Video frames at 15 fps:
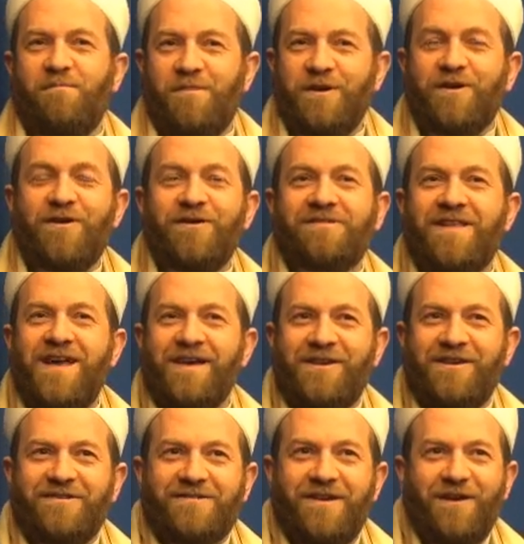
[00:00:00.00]
Because
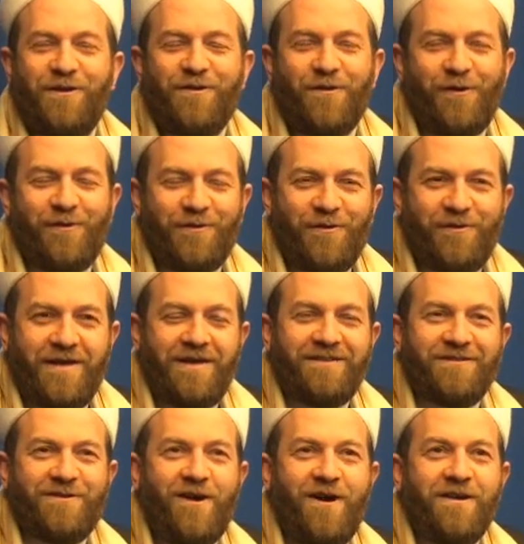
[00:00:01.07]
like you said, you all know
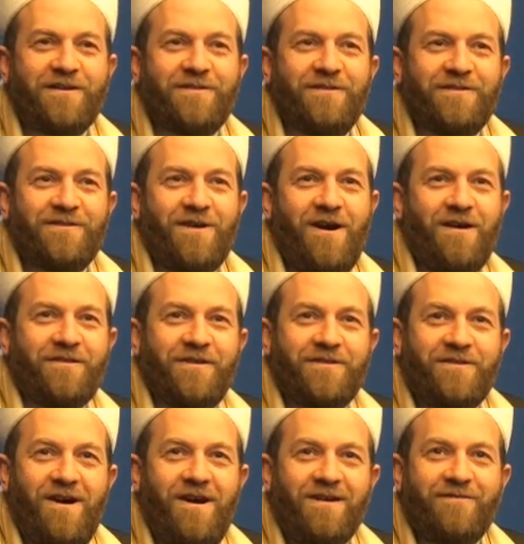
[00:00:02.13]
that, talk the
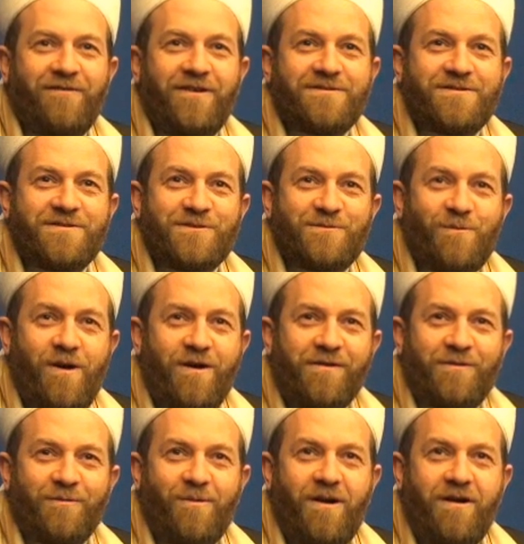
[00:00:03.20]
talk versus
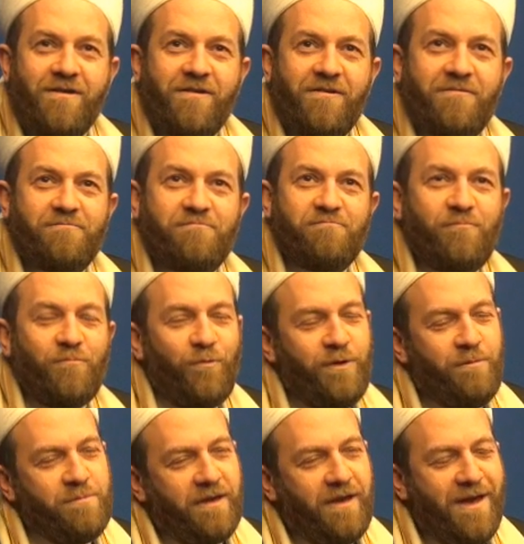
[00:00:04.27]
walk the walk.
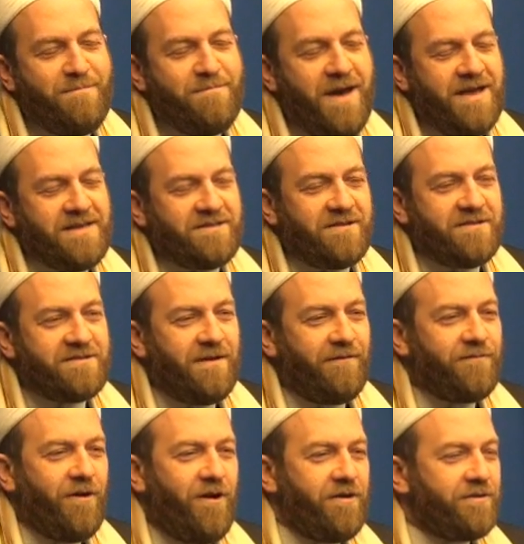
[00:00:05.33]
We became masters
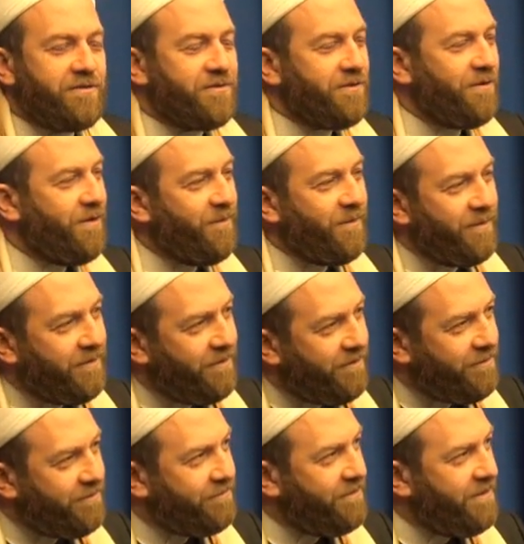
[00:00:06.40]
of talk, so I mean, you
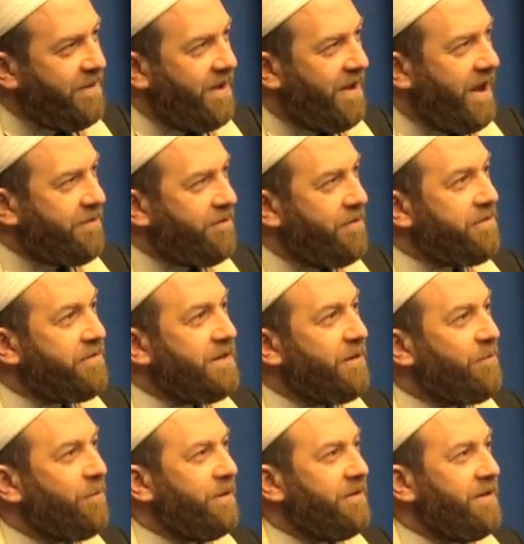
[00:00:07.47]
know, I don't
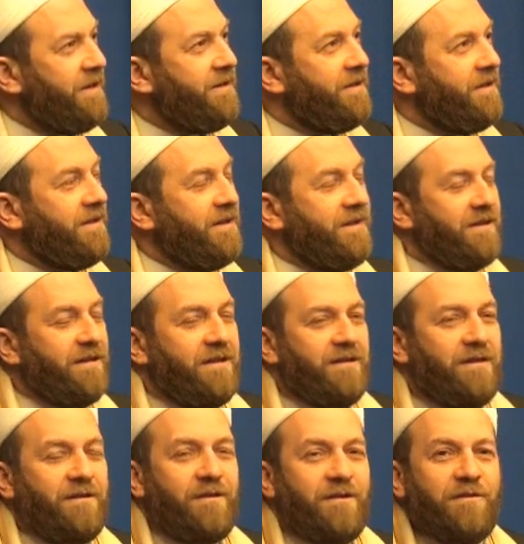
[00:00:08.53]
think we need,
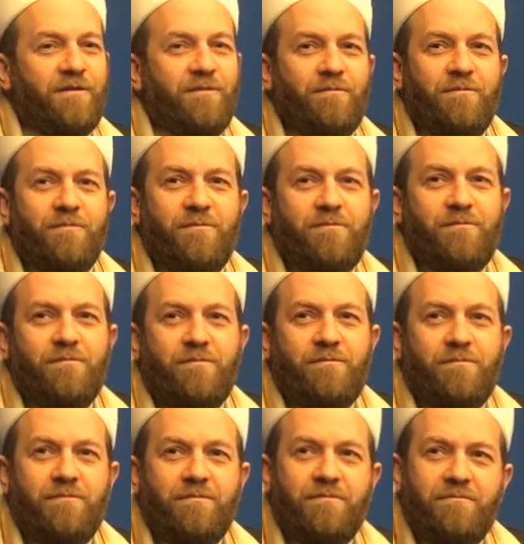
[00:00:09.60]
you
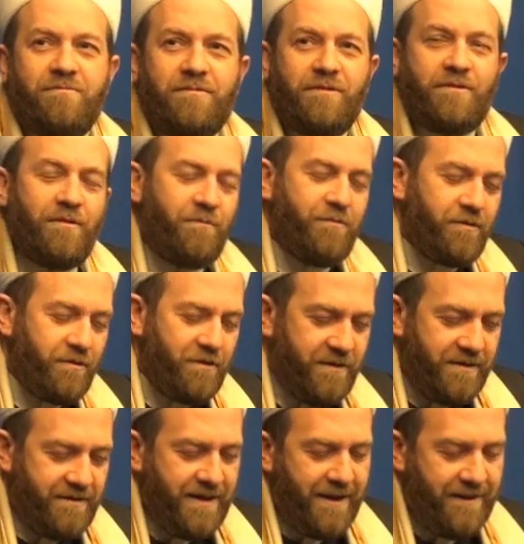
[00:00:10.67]
know, we're
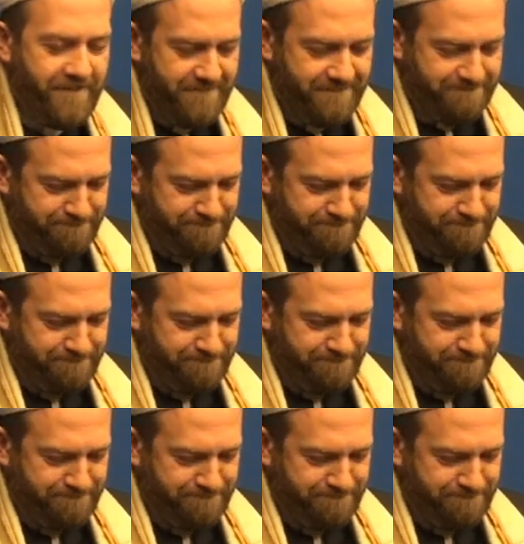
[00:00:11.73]
good at that.